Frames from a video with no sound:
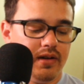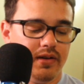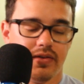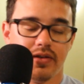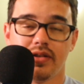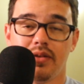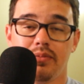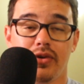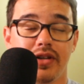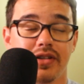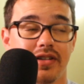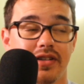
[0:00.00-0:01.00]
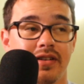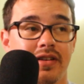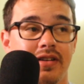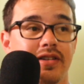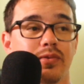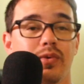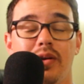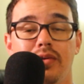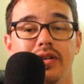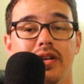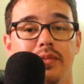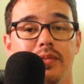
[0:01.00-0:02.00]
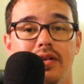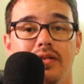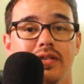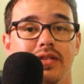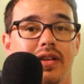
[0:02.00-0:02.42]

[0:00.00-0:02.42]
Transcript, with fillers: For some reason, is what I wrote down my notes.